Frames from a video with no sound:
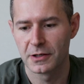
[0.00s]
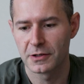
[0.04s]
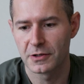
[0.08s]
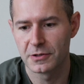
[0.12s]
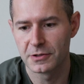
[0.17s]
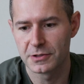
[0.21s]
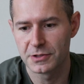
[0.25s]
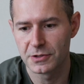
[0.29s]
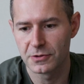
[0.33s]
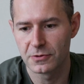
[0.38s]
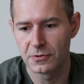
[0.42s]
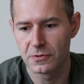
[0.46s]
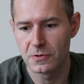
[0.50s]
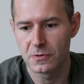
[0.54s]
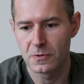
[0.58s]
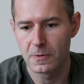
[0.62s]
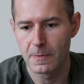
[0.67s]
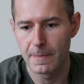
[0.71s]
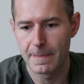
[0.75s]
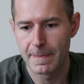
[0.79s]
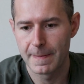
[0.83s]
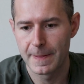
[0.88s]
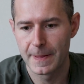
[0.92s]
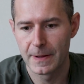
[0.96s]
could
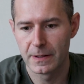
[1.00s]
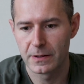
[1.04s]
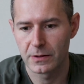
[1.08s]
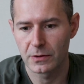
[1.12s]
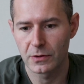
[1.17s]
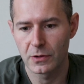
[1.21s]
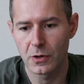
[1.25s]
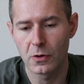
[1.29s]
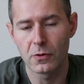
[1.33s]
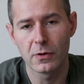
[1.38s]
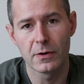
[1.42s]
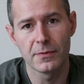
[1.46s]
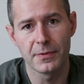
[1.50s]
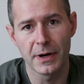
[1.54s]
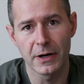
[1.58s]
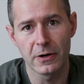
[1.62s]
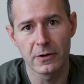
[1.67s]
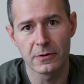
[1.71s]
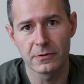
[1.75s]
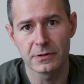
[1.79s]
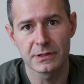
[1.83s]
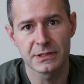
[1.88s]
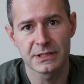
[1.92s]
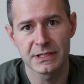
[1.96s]
you go
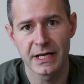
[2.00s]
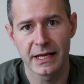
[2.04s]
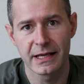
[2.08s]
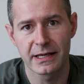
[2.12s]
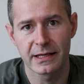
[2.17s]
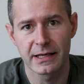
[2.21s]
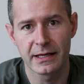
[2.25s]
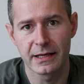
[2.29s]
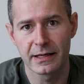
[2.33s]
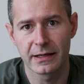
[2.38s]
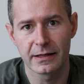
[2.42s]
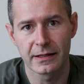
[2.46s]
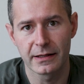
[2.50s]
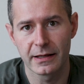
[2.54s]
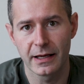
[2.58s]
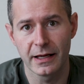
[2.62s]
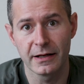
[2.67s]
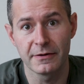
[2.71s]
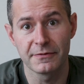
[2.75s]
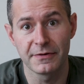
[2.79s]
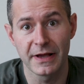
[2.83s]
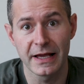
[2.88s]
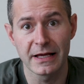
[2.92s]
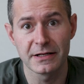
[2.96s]
about taking
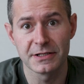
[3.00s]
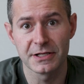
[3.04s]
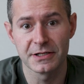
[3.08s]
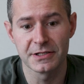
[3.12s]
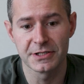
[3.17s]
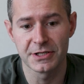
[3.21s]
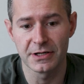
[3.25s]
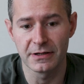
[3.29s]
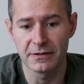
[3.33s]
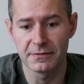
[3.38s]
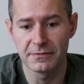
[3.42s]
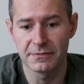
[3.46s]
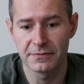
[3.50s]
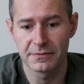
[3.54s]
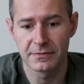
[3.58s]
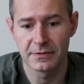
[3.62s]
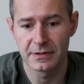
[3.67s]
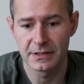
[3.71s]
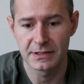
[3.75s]
advantage of